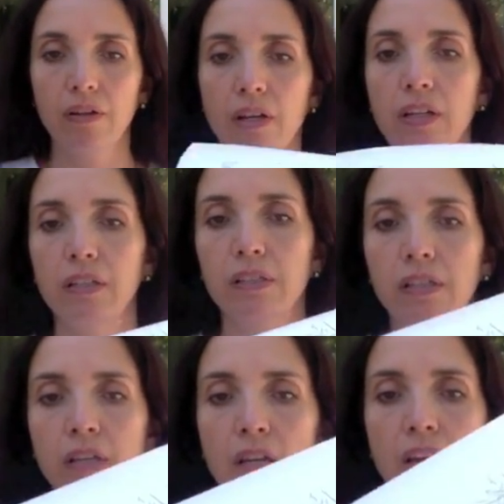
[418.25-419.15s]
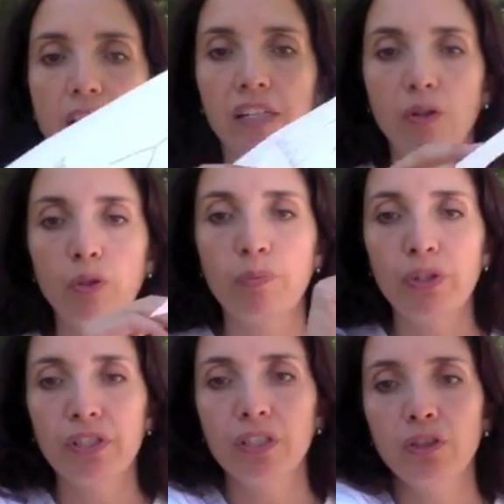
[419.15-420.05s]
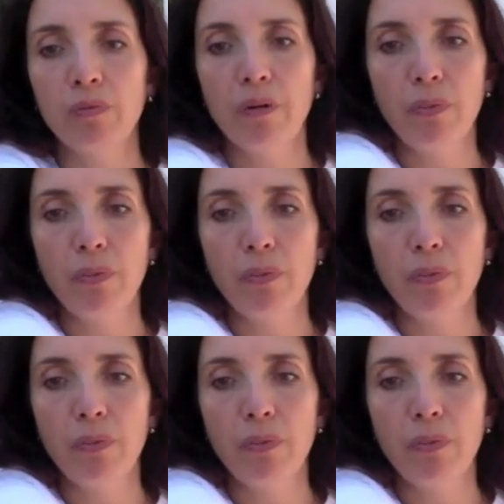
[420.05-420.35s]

right, and I would put it into my